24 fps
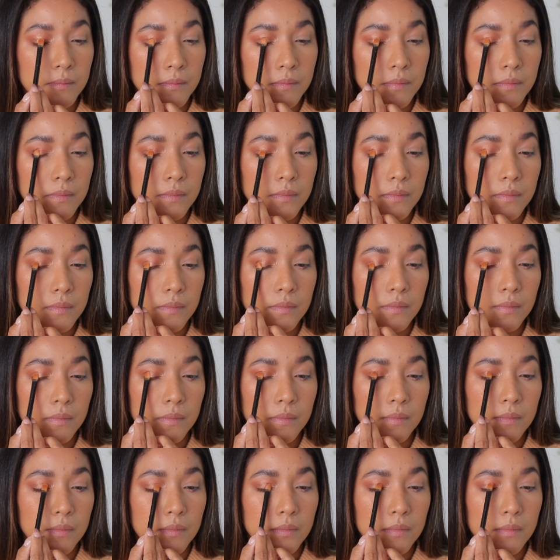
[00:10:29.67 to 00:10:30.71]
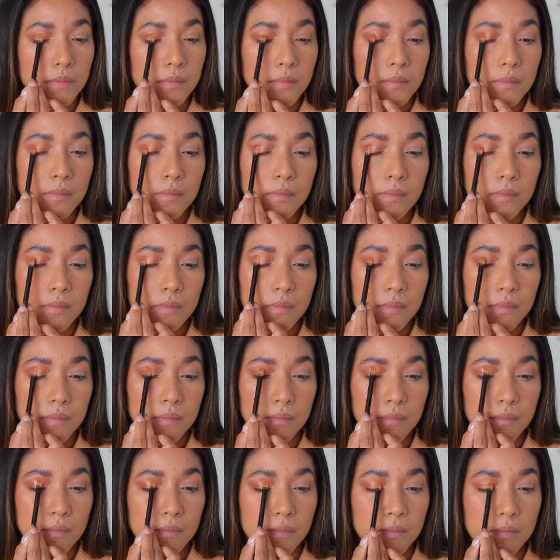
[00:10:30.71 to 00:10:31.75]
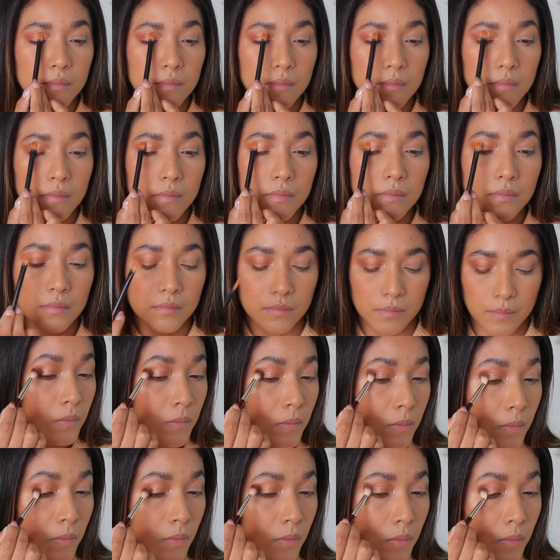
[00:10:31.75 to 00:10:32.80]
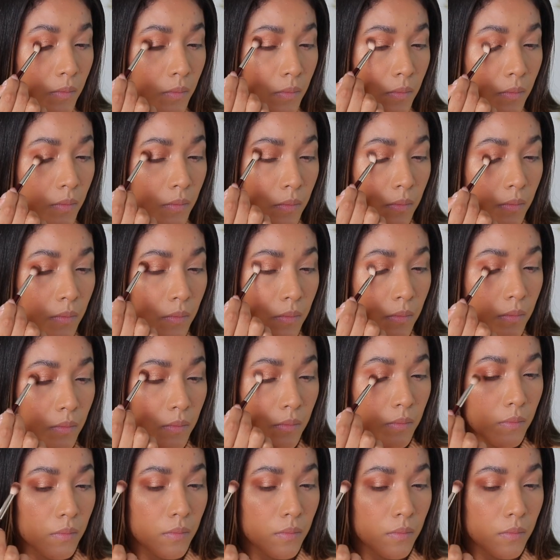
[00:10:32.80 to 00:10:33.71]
No one is speaking in this clip.